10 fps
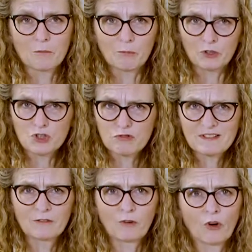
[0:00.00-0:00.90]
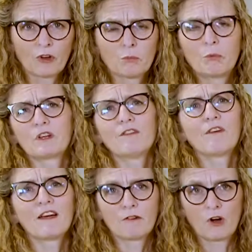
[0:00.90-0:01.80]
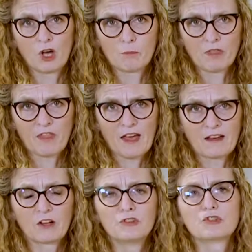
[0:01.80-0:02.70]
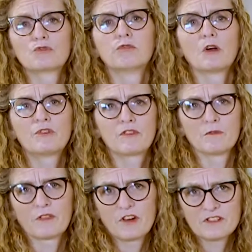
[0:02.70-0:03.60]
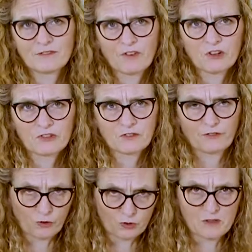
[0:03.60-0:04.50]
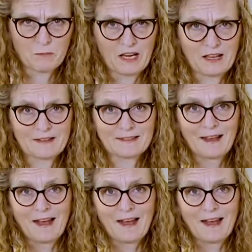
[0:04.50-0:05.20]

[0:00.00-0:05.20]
put a drizzle of oil, put your favourite herb on there and just roast them for 35-40 minutes.